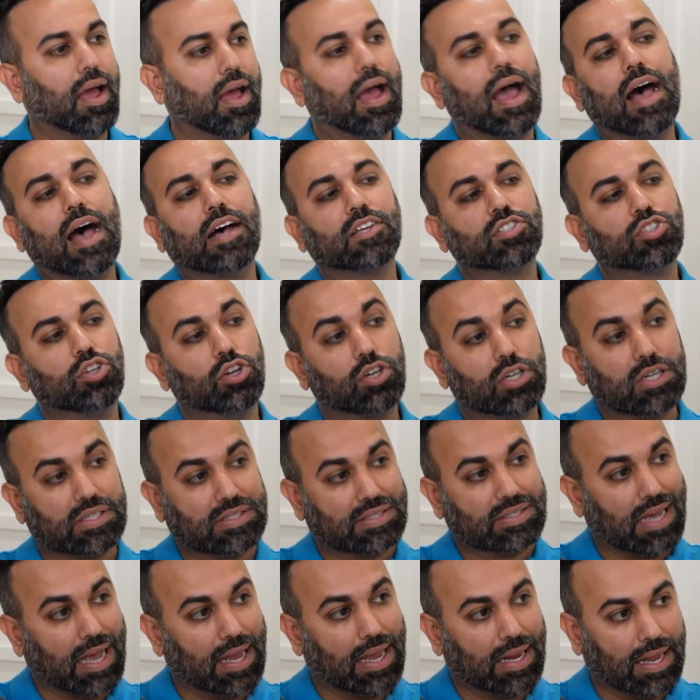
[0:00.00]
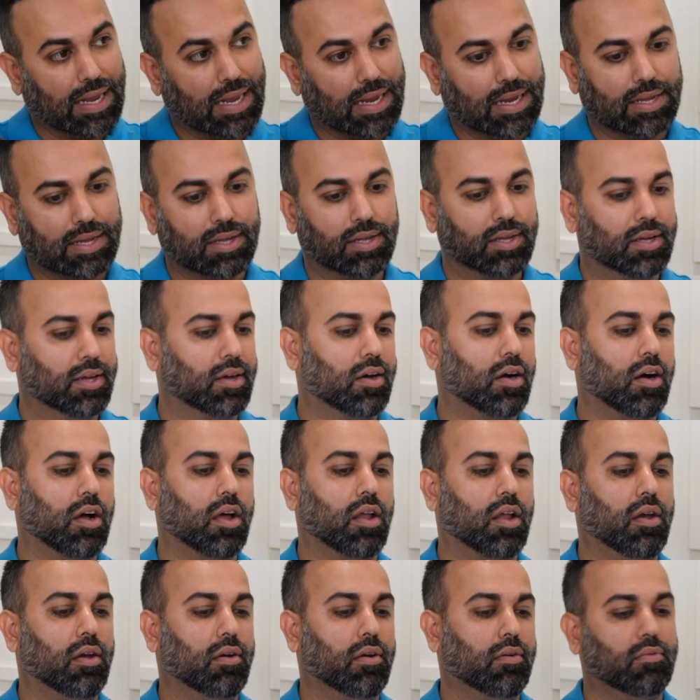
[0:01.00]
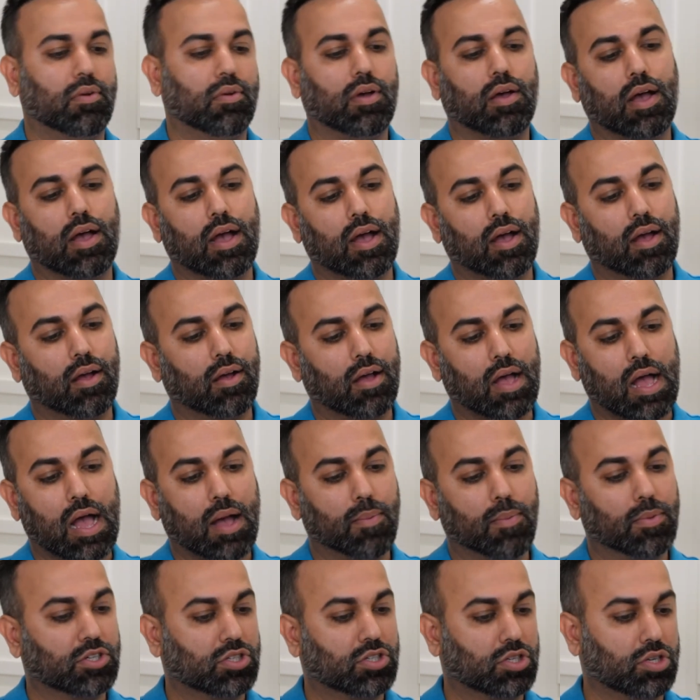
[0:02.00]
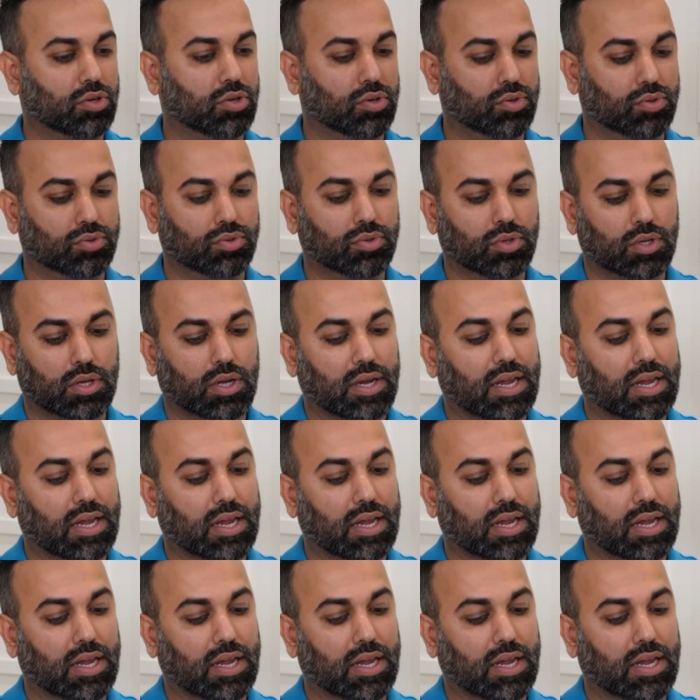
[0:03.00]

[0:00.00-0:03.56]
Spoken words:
as you're deciding on how much to